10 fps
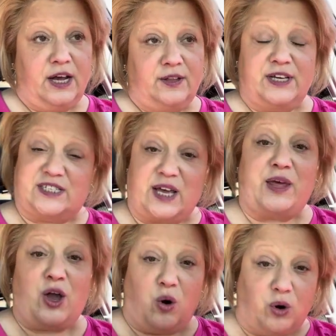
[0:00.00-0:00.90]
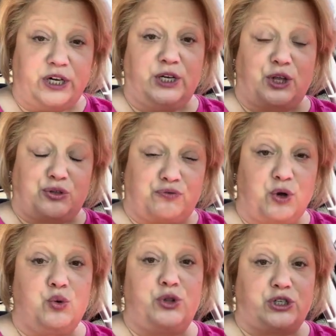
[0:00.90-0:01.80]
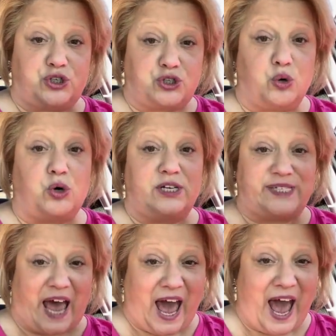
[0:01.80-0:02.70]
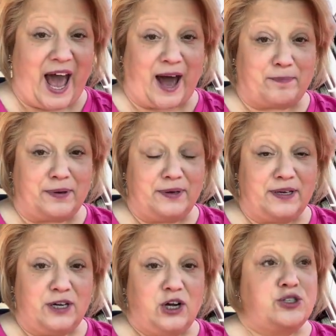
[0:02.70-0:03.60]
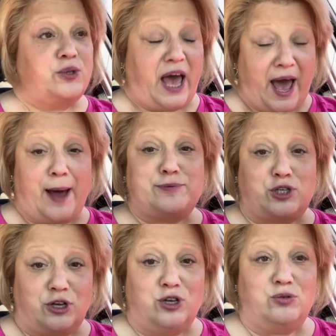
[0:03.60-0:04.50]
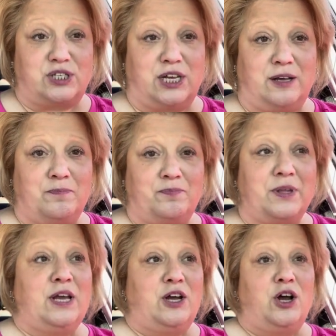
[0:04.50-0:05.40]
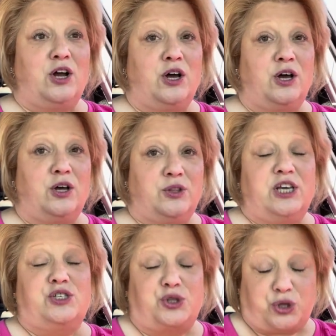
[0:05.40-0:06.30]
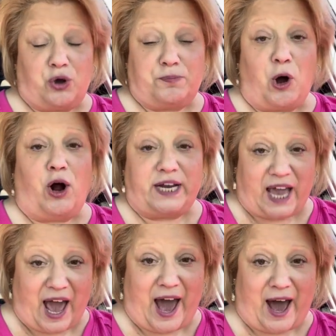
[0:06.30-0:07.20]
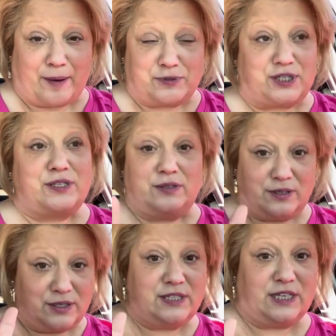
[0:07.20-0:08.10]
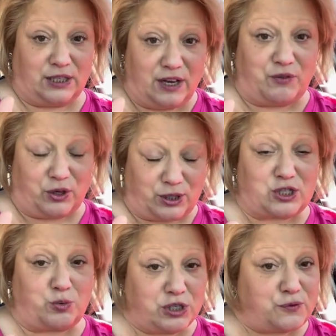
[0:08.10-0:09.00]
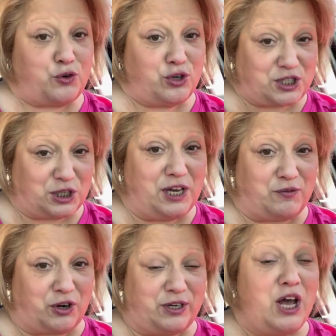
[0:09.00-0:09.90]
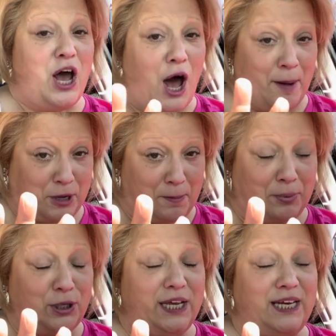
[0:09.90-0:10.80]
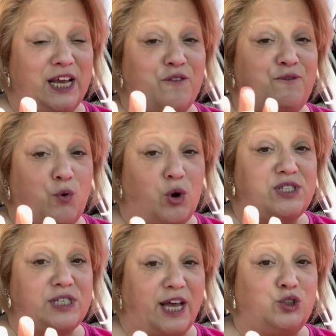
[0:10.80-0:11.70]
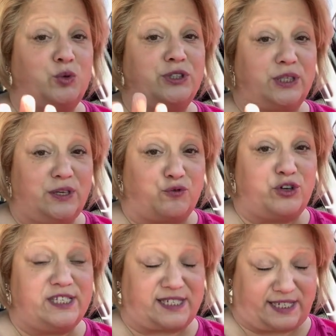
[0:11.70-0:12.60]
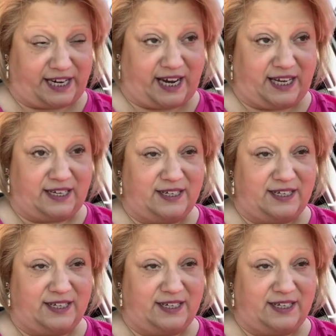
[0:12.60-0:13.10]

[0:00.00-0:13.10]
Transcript: They said they ordered it through the store's app. So the apps are using these third-party apps Dlivrd. This one's for Dlivrd. I'm completing four scheduled deliveries today.